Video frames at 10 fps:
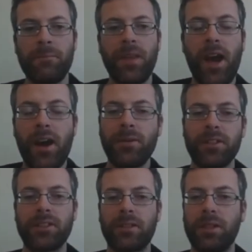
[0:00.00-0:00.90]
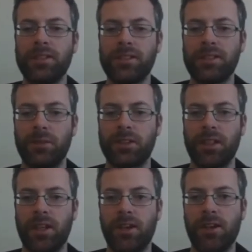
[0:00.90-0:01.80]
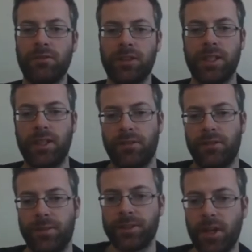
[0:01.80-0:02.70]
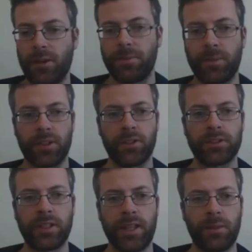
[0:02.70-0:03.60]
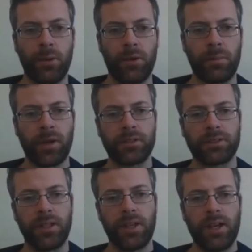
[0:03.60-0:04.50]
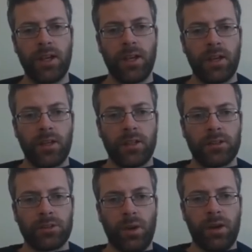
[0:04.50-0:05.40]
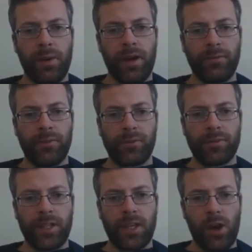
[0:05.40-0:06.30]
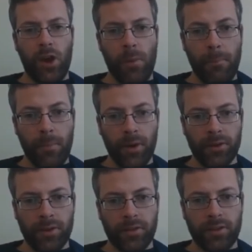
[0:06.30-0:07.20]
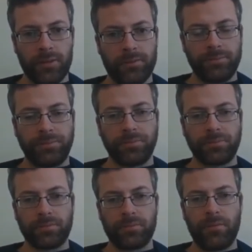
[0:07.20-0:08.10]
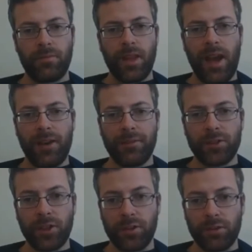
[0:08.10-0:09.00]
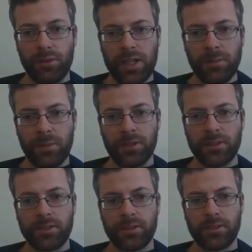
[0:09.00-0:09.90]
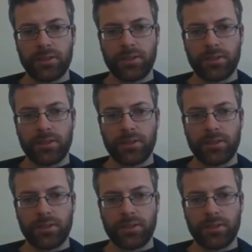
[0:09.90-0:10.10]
How much did Mr. Simister receive? So we're going to underline the important parts. £12.50 a month. After 3 months,